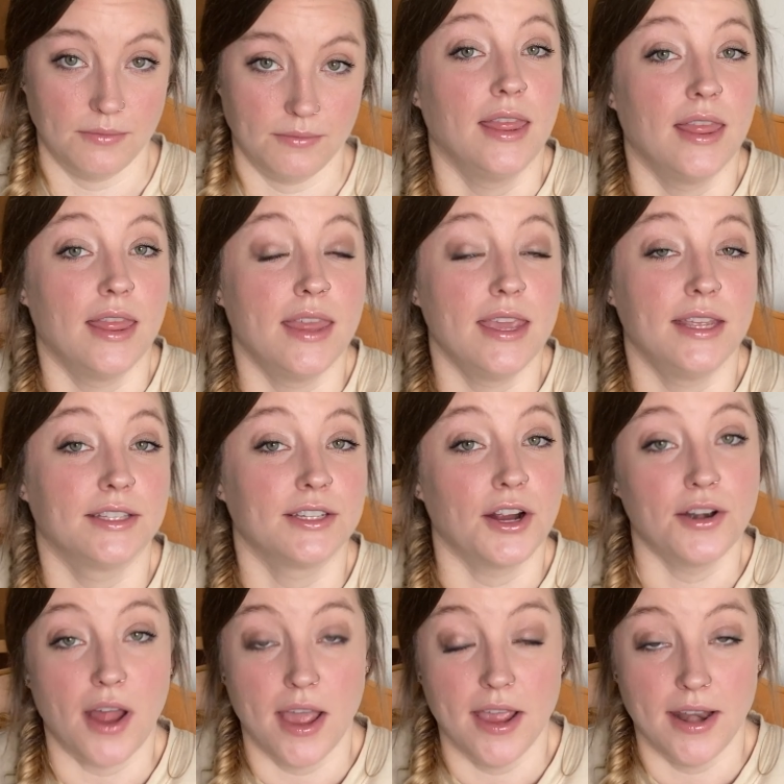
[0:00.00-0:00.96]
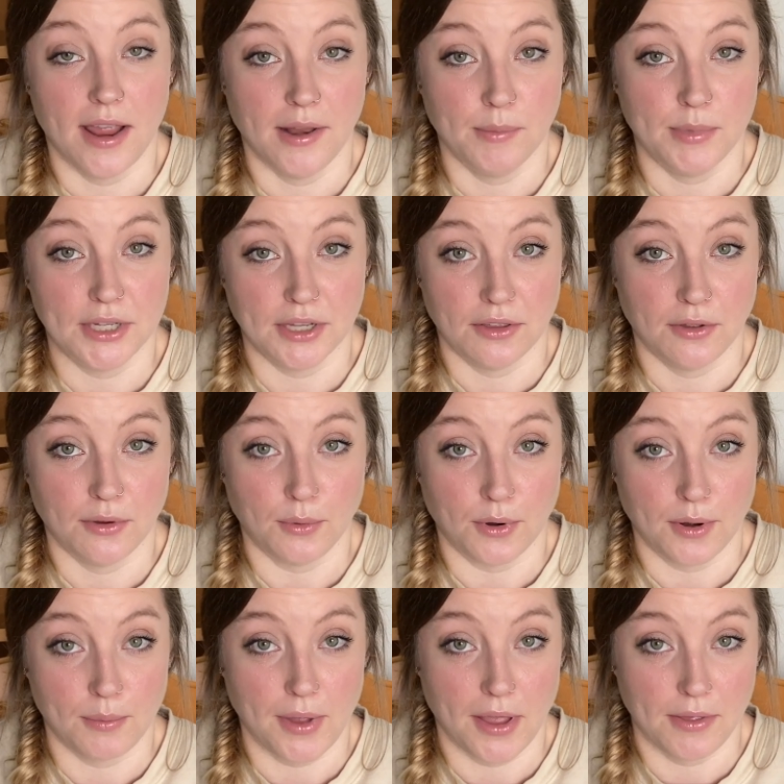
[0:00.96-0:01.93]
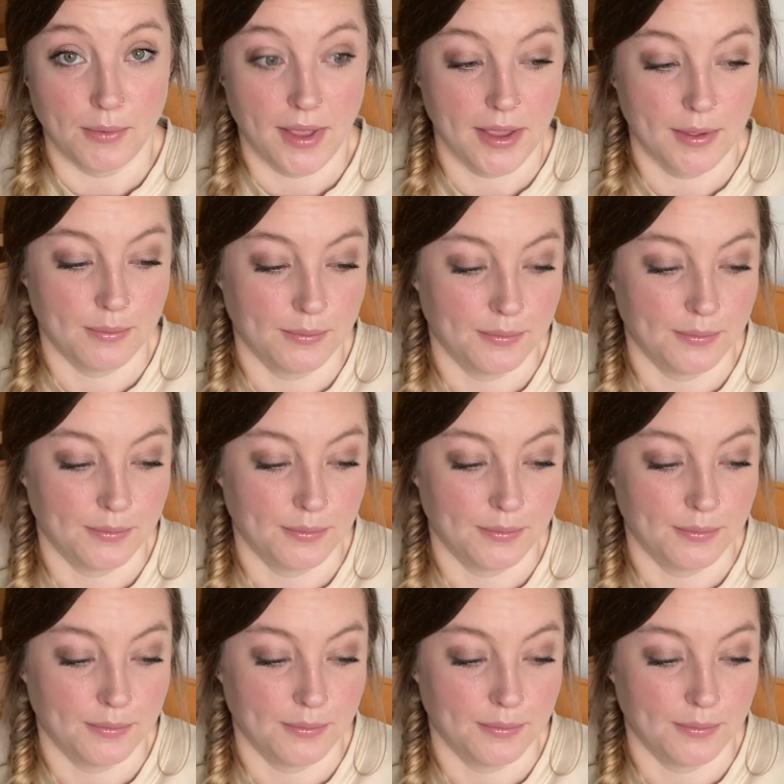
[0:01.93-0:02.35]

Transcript: These are not in any particular order, by the way.